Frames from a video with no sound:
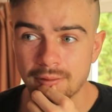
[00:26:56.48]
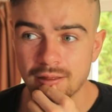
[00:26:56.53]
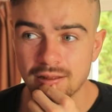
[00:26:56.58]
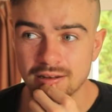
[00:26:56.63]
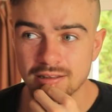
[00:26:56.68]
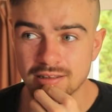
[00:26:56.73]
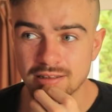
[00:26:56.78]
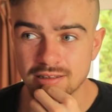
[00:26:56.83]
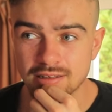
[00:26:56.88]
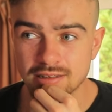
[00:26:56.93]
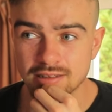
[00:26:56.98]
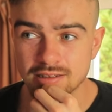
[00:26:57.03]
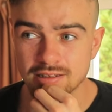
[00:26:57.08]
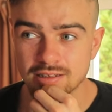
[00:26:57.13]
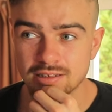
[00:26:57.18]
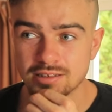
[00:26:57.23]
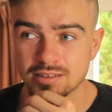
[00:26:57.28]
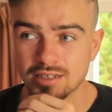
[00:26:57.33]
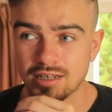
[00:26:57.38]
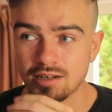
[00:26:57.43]
and he
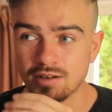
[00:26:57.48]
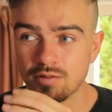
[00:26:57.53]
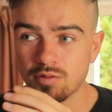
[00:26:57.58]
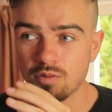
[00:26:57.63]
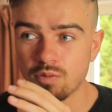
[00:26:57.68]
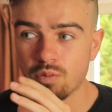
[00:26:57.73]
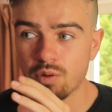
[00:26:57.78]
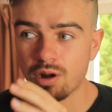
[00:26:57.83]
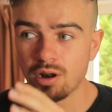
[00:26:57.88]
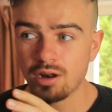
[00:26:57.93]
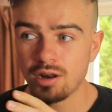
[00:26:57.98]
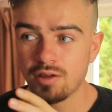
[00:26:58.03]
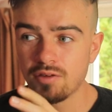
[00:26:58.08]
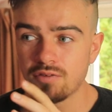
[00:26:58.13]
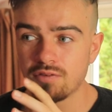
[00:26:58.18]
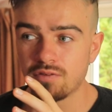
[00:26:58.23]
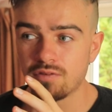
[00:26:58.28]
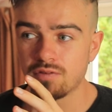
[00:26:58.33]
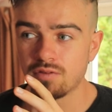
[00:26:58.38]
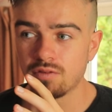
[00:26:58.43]
he said, "What
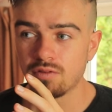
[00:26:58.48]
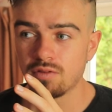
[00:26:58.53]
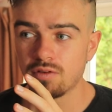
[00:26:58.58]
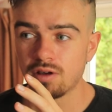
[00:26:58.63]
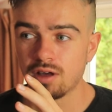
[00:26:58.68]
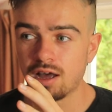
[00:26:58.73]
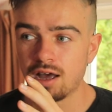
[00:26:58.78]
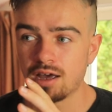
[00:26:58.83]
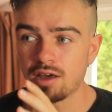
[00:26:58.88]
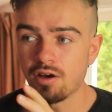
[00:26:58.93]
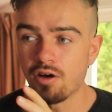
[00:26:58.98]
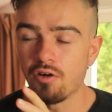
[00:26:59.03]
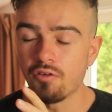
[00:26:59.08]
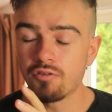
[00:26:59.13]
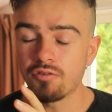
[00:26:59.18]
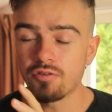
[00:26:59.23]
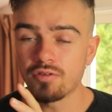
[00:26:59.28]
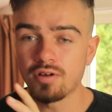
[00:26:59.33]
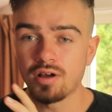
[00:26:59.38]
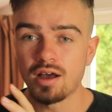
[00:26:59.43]
if I
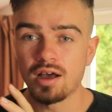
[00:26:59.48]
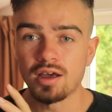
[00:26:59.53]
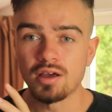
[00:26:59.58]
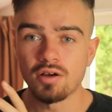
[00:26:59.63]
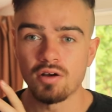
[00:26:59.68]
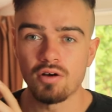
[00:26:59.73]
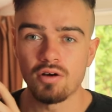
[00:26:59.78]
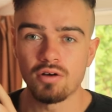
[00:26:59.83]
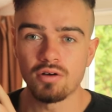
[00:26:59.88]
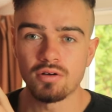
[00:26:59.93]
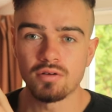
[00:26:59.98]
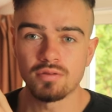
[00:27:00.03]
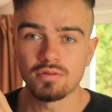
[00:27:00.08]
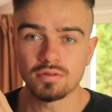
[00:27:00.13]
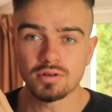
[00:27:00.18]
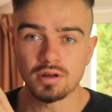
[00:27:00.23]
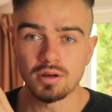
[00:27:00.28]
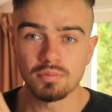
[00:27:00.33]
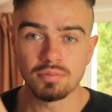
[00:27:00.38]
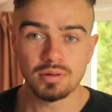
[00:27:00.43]
over I
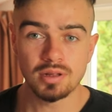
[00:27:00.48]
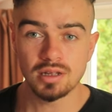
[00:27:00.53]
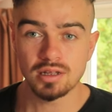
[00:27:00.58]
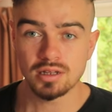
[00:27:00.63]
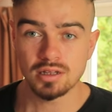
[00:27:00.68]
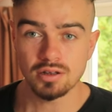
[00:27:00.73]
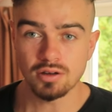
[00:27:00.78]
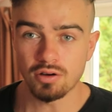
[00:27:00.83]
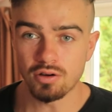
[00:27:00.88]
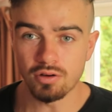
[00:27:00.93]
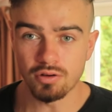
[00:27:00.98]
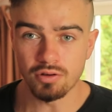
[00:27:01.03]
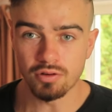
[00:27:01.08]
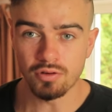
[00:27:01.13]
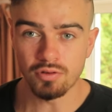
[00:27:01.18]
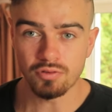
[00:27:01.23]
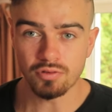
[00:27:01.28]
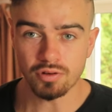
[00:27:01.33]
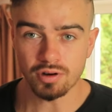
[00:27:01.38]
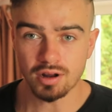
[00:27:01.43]
completely
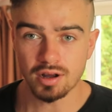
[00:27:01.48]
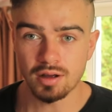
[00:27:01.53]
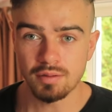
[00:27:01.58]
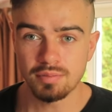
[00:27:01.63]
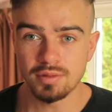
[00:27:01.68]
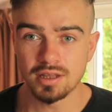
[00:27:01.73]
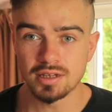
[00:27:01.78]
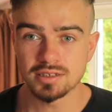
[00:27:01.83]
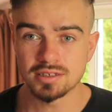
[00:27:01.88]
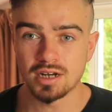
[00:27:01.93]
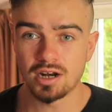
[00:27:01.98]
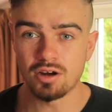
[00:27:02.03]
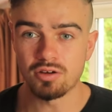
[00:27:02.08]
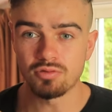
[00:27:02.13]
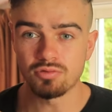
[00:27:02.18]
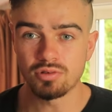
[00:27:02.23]
overcome this and I